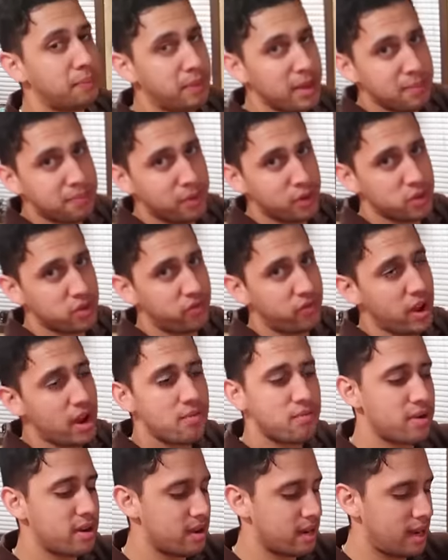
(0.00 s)
to The people's
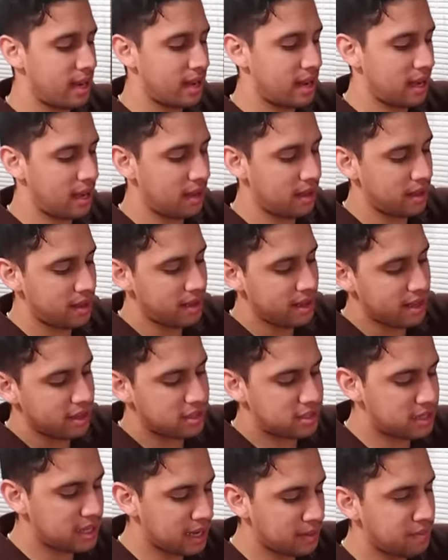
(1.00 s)
favorite uh,
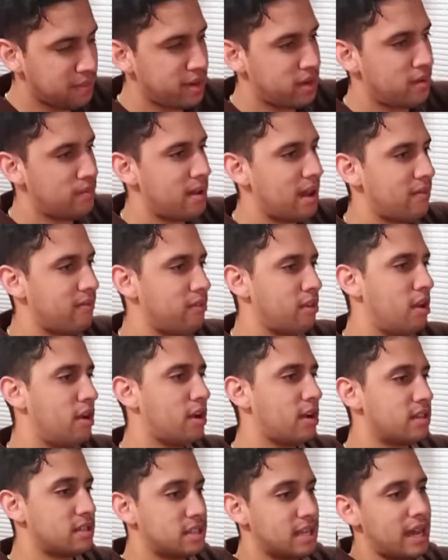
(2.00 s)
segment on my
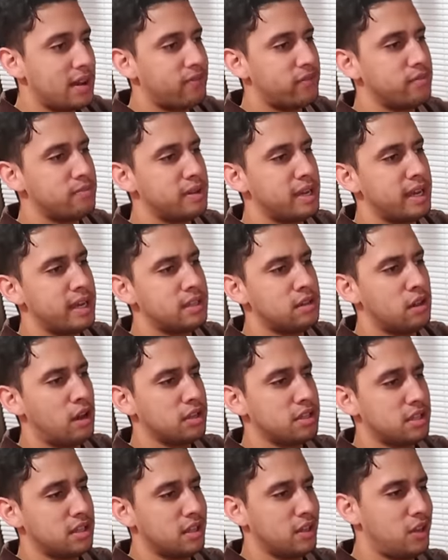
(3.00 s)
vlog, aside from gig
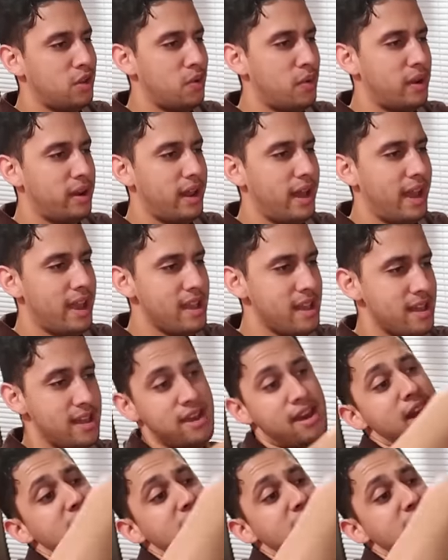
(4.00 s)
logs and the Q&A,